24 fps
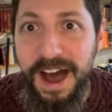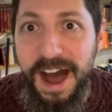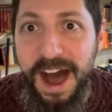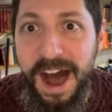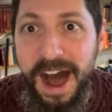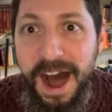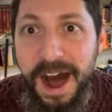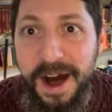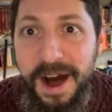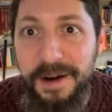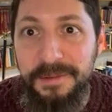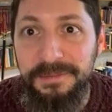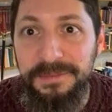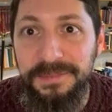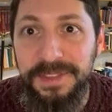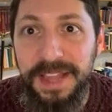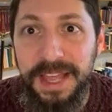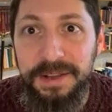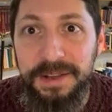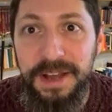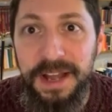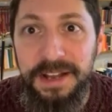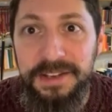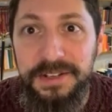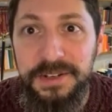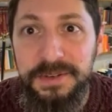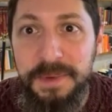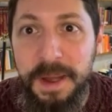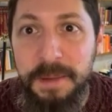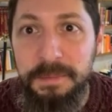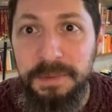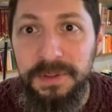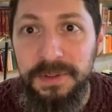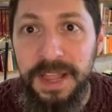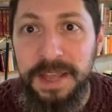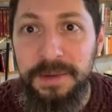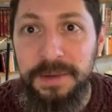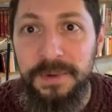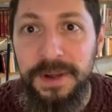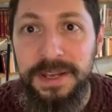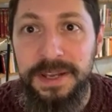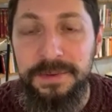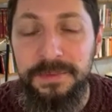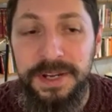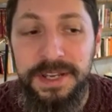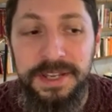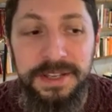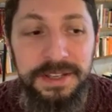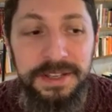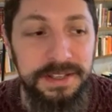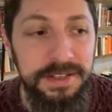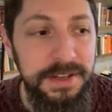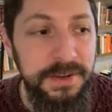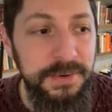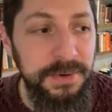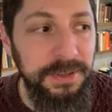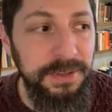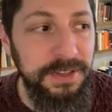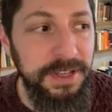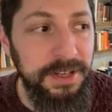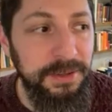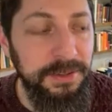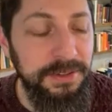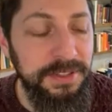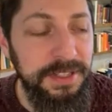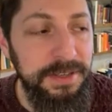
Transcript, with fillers: Um, like, do you remember, like, when, when you were little,